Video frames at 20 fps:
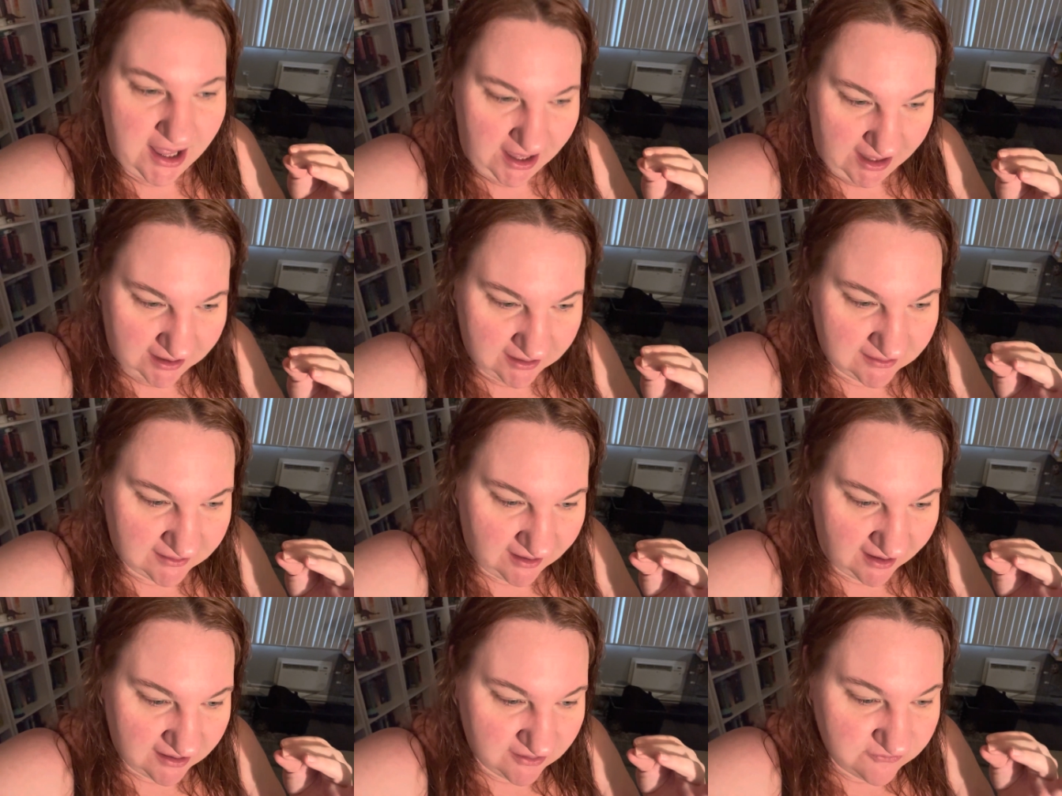
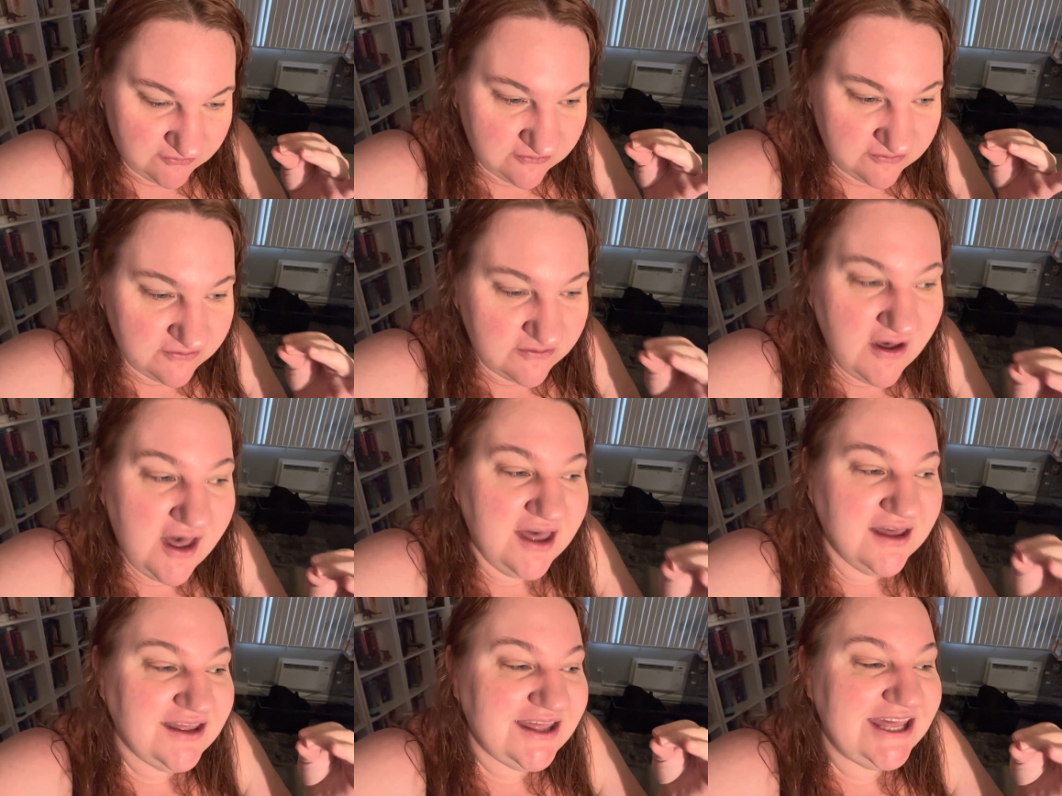And I
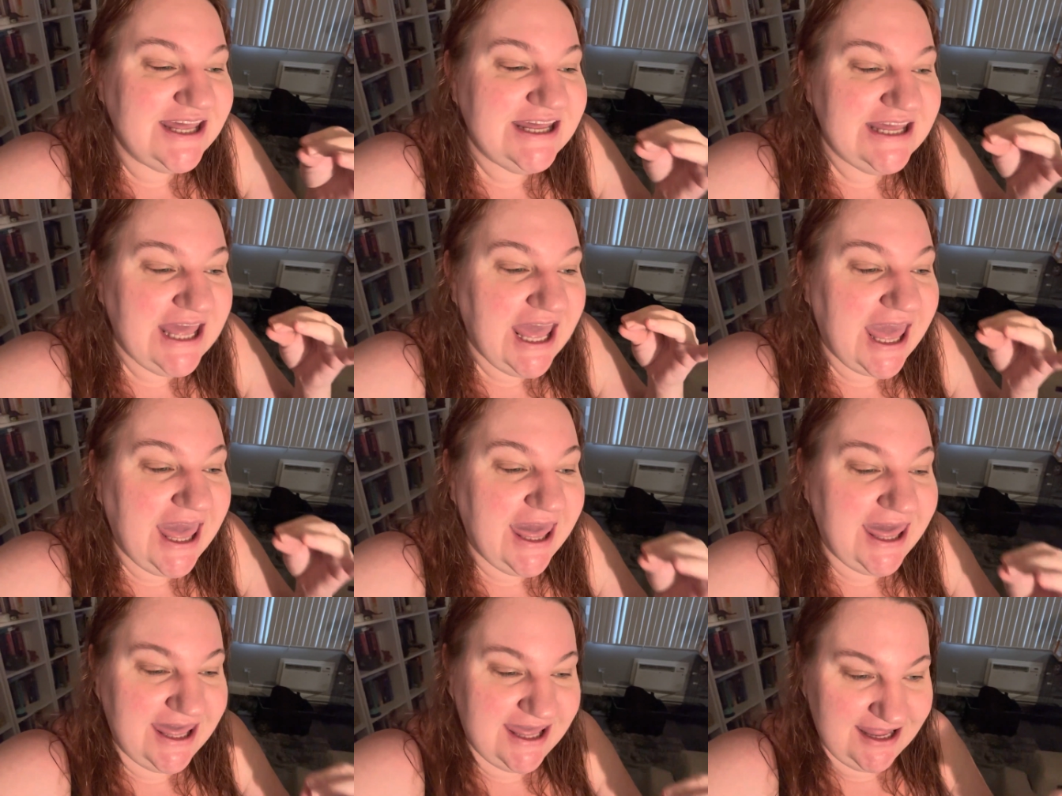fucking
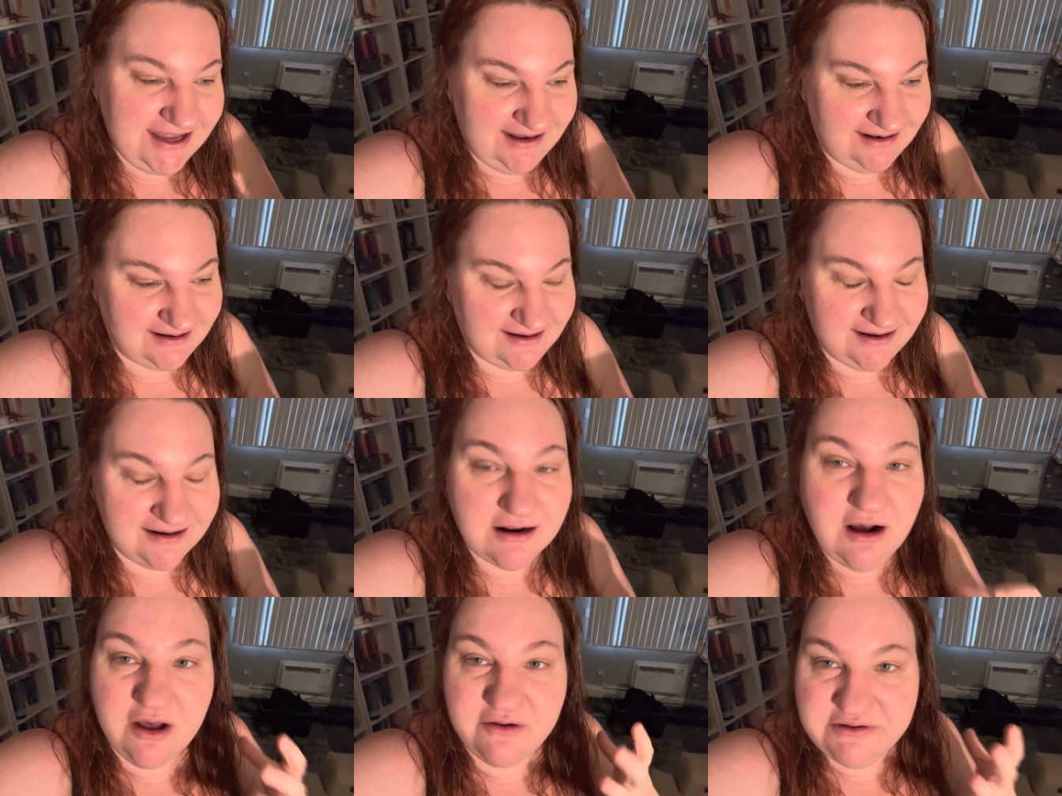
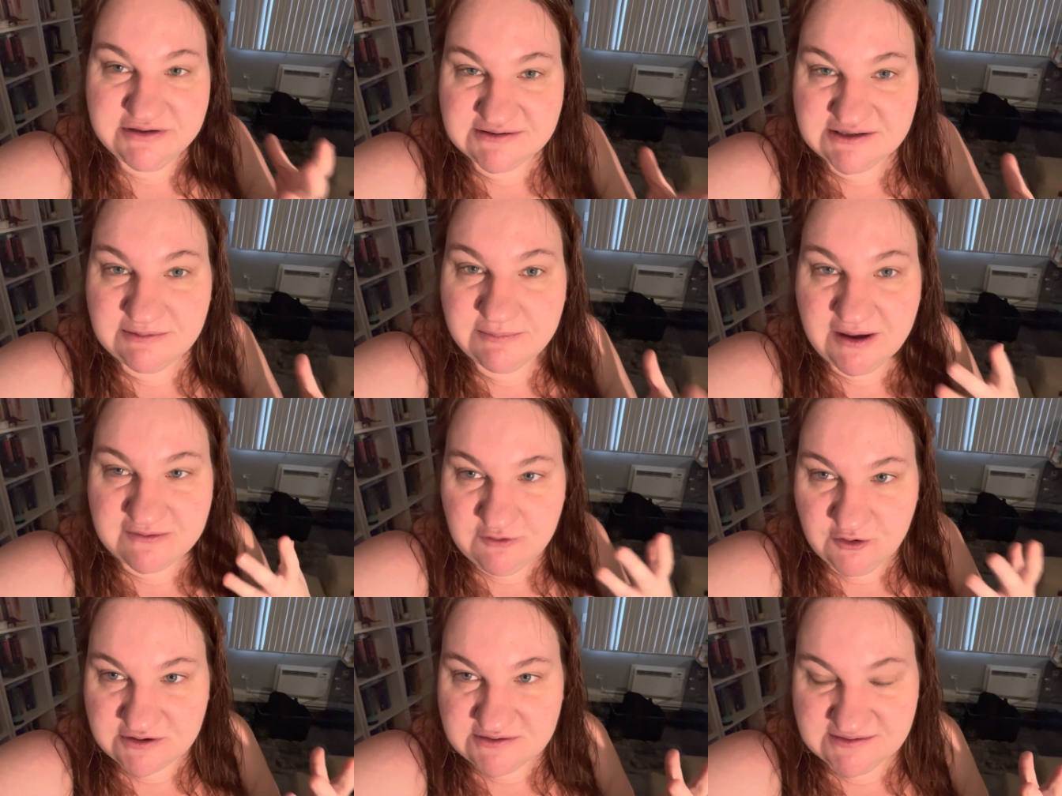it. Obviously,
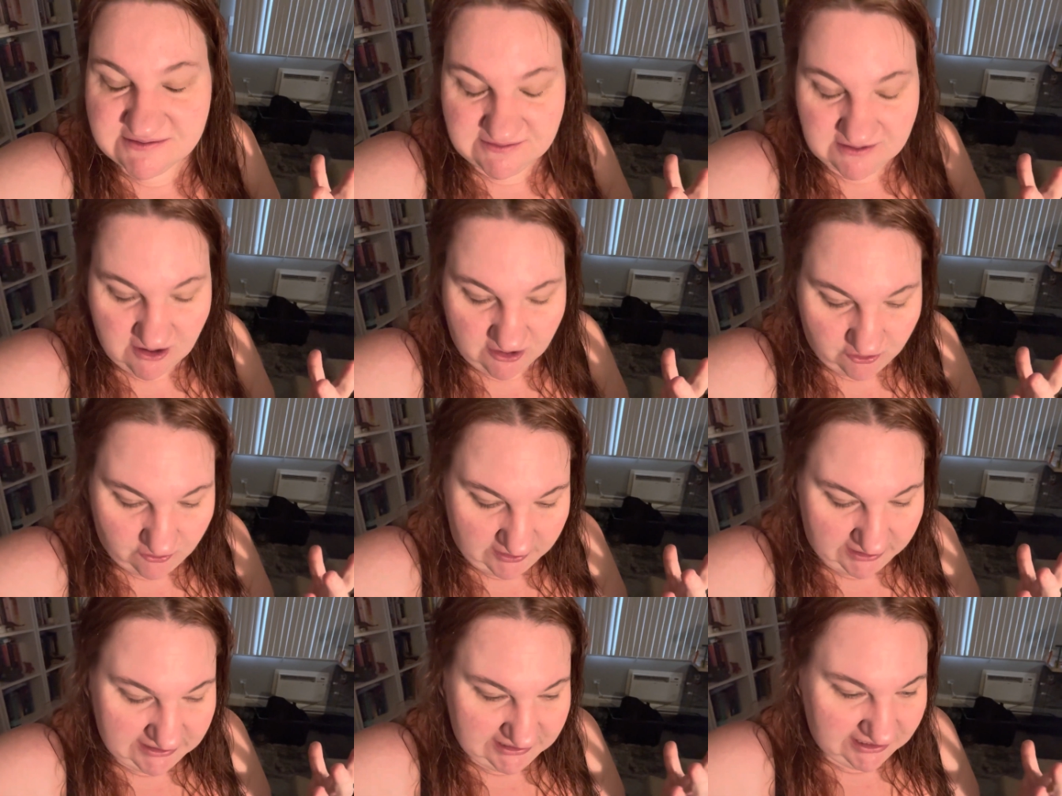my voice is not
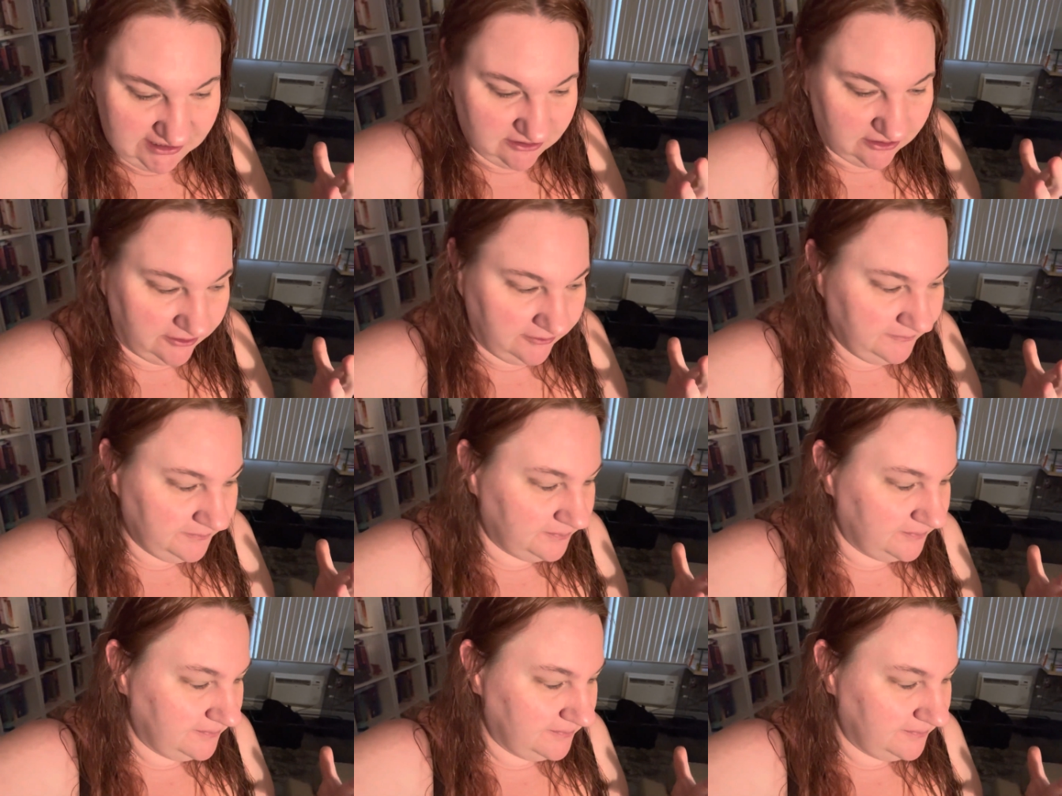great either.